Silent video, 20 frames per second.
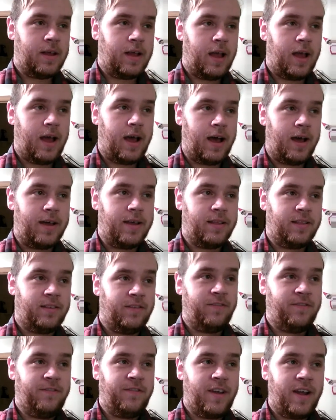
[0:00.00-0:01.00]
Uh, it's
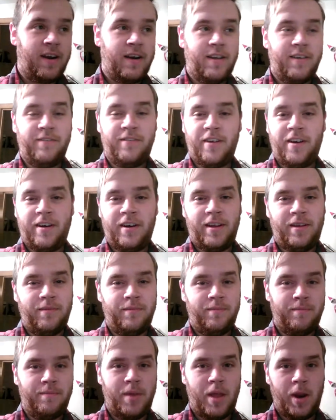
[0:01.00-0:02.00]
very, very
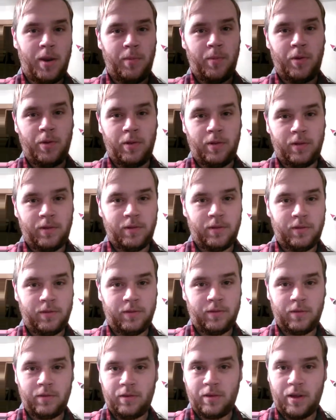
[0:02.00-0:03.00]
minimal
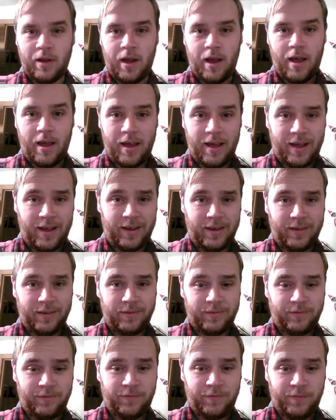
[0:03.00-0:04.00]
uh,
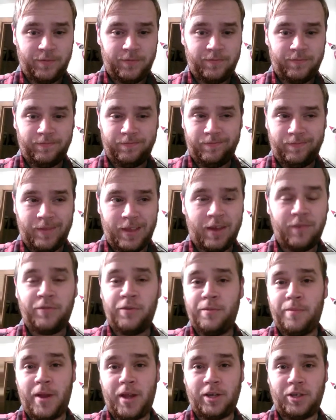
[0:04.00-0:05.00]

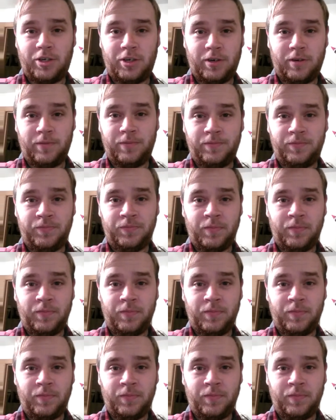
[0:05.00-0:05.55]
information.